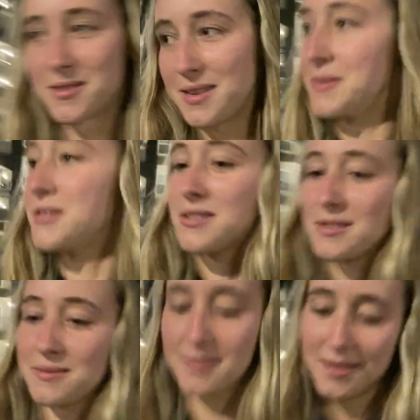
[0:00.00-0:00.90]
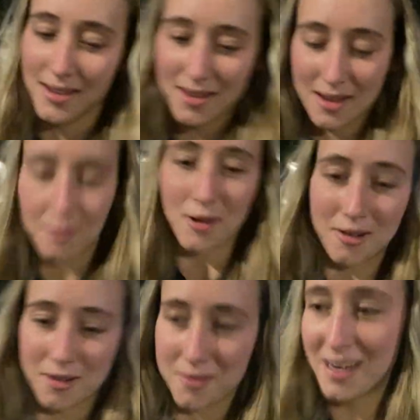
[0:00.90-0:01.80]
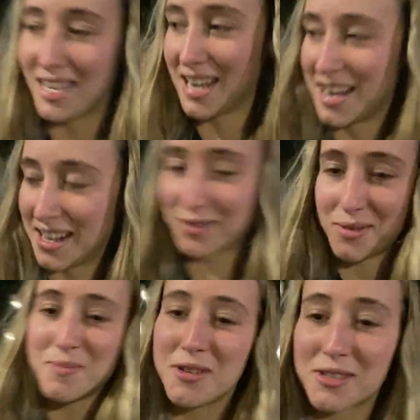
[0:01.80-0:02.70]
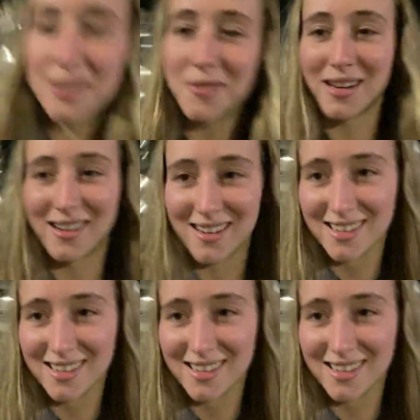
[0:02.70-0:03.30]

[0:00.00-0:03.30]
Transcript: of neighbors. We're on our way to the next one. Moose, get over here.